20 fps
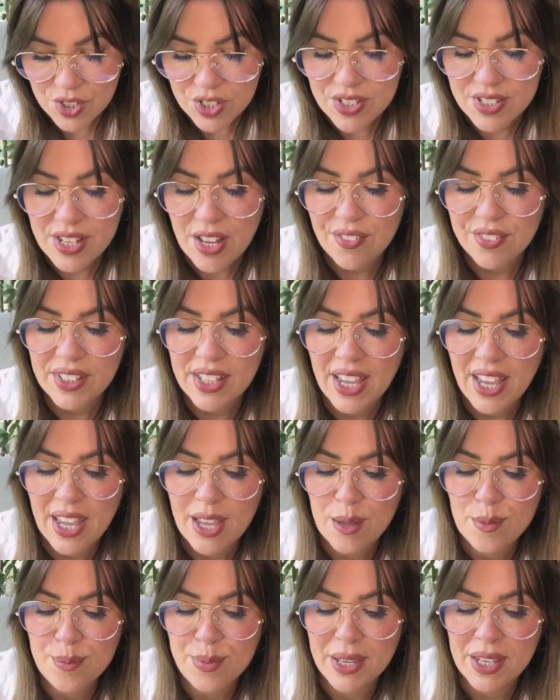She's definitely
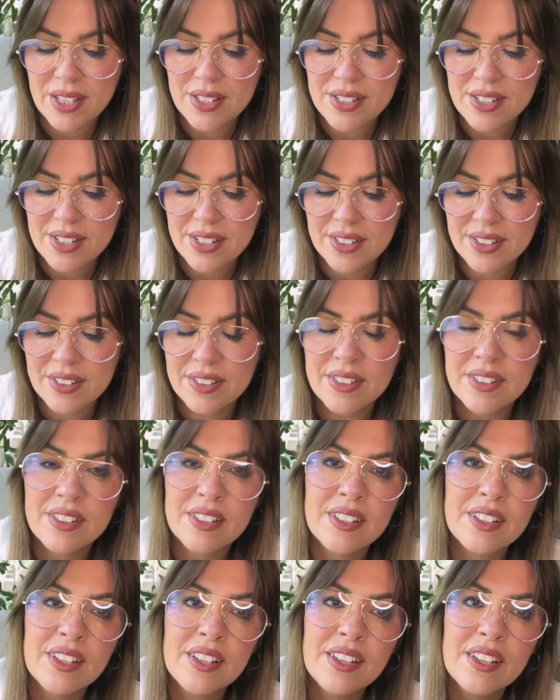hand-painted
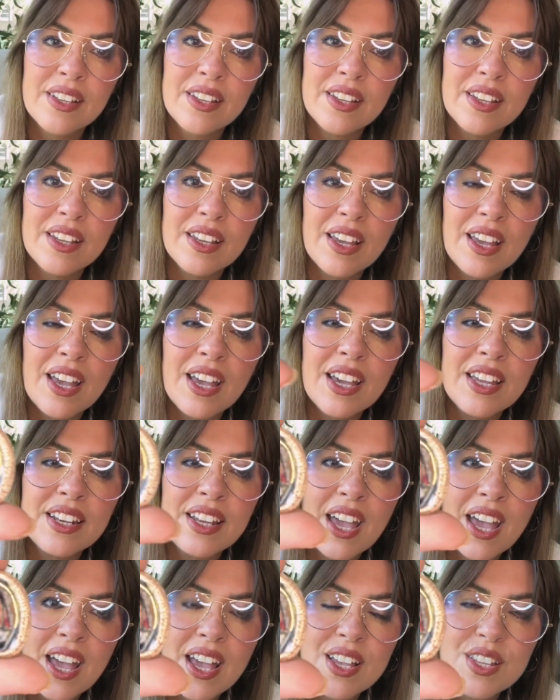
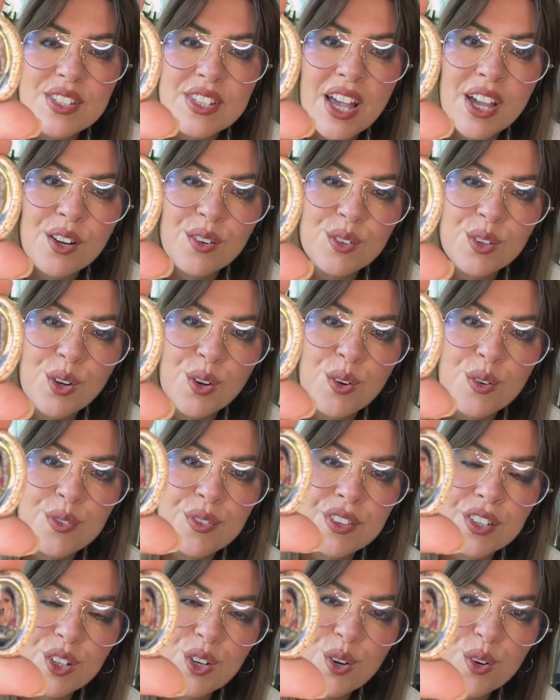and has, I don't know
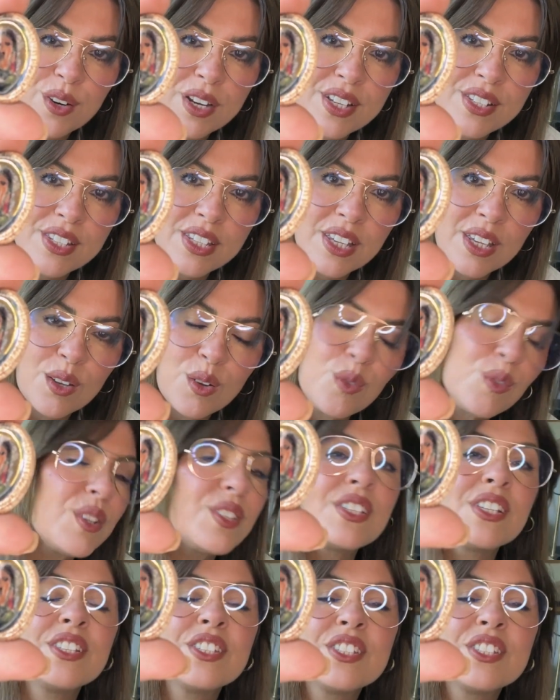if the crazing was